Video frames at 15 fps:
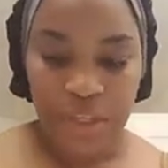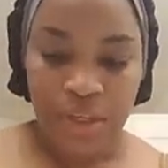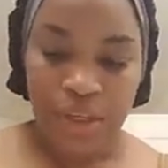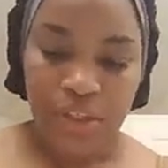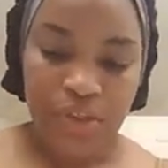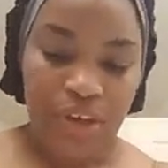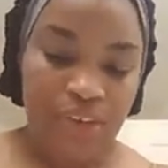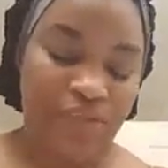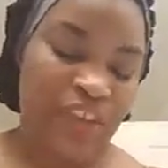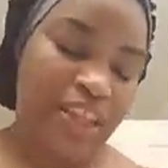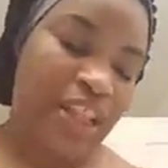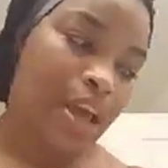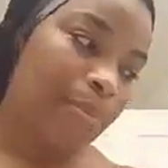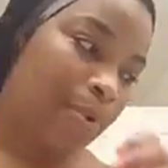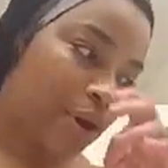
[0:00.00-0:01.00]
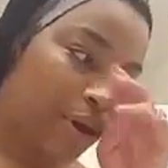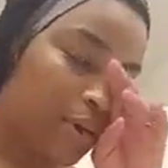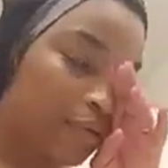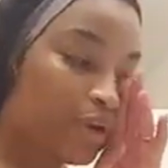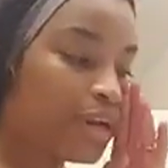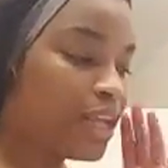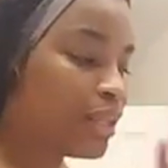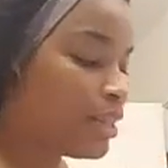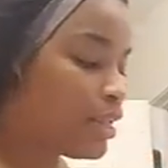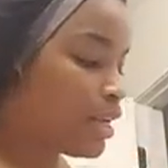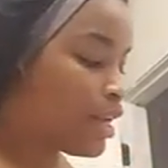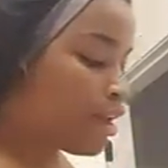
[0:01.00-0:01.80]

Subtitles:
So I've done that part already. Then I